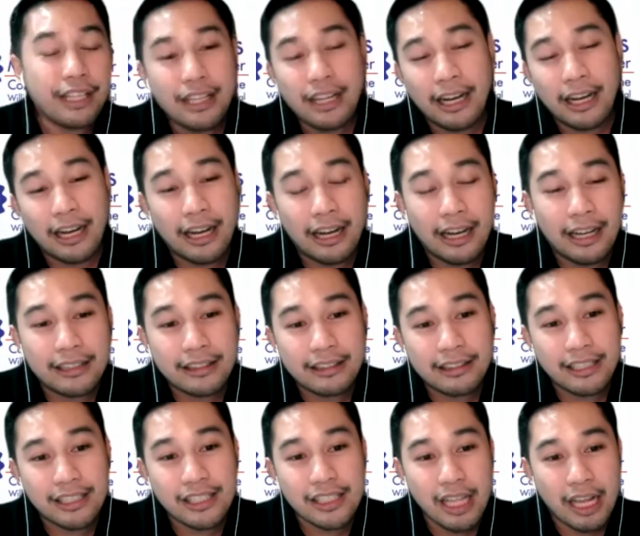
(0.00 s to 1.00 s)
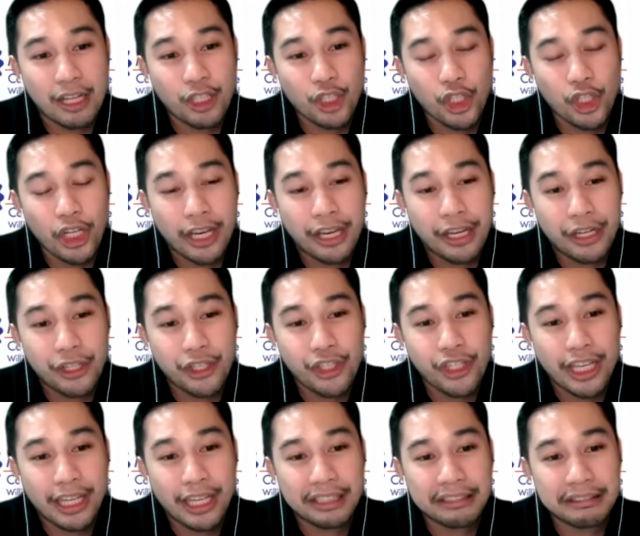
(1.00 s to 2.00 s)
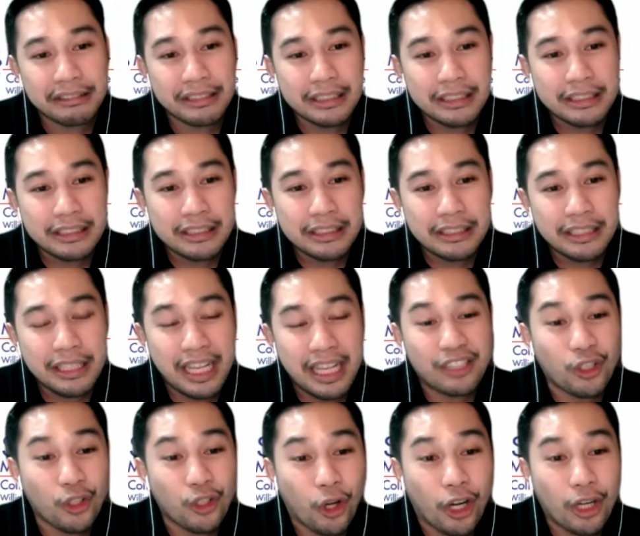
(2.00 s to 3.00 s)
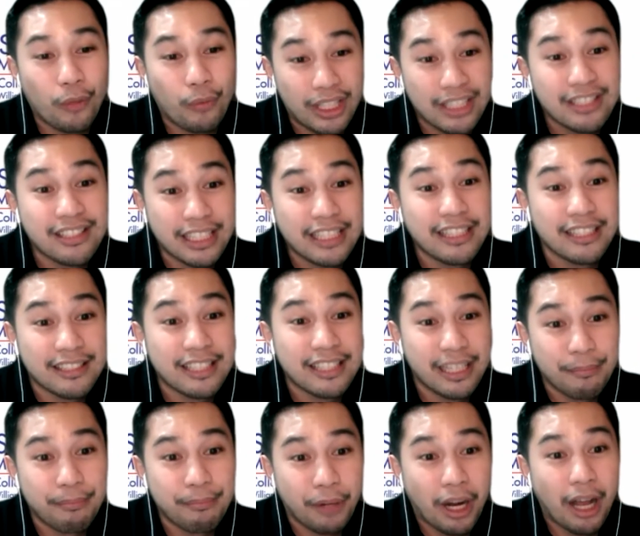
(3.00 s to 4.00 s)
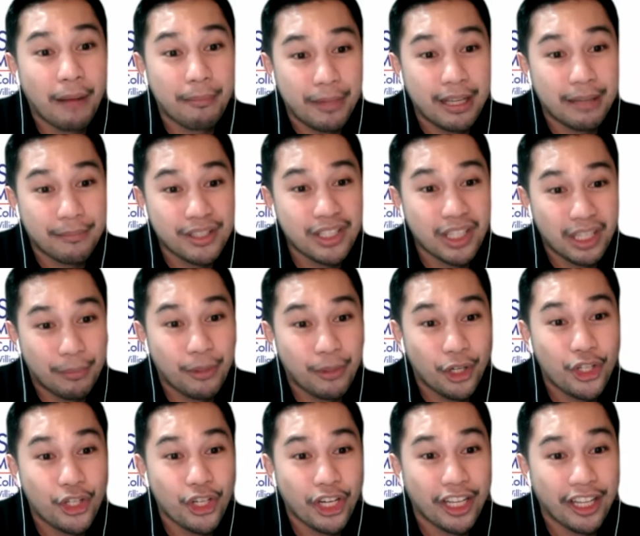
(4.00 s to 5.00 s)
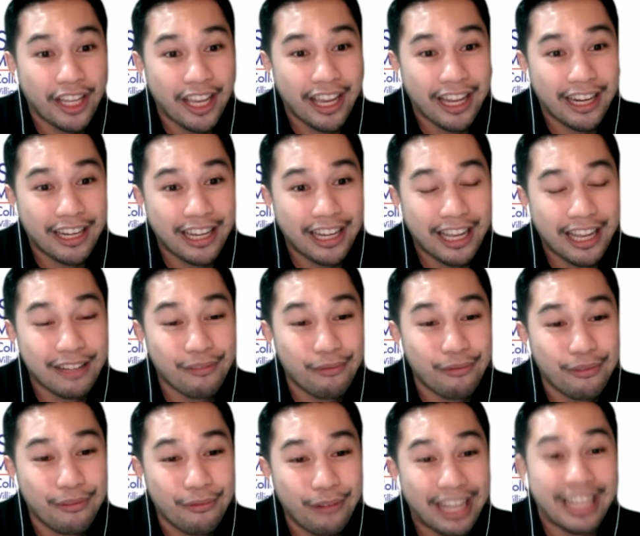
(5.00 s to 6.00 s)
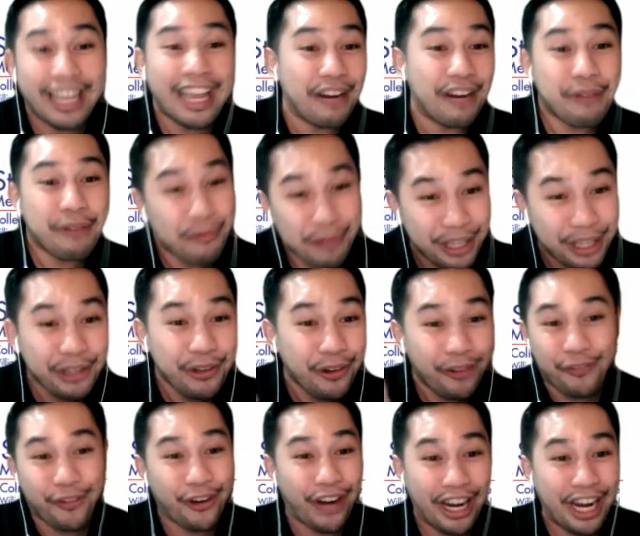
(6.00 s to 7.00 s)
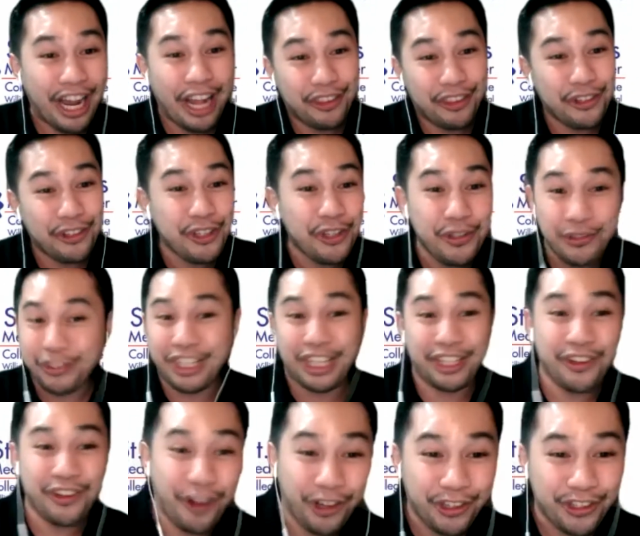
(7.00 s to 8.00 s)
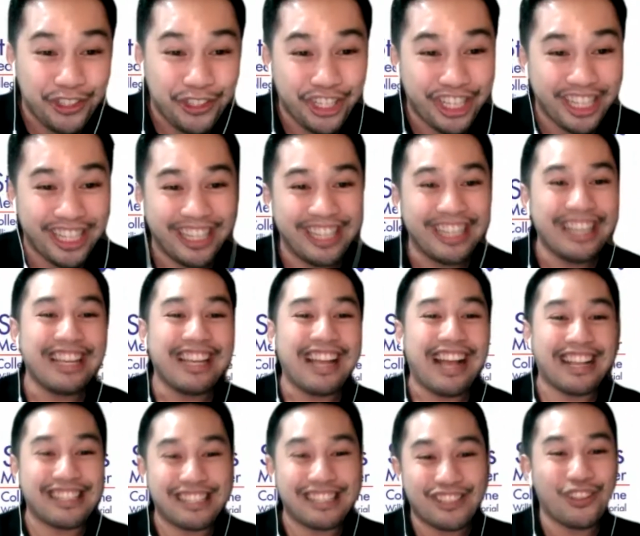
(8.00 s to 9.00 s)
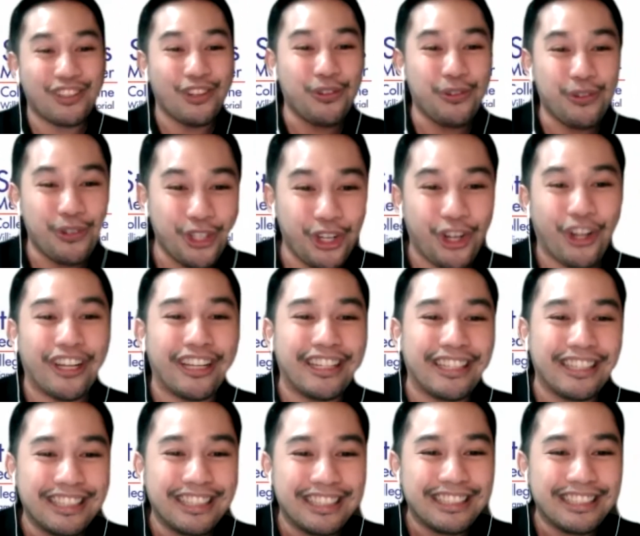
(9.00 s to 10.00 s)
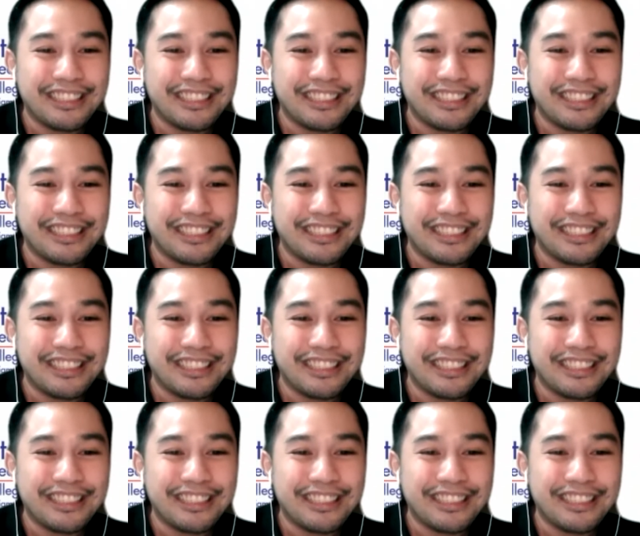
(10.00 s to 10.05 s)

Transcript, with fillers: uh, does not change then later on we'll see the same problems emerging again and again we will look for another new technology as a solution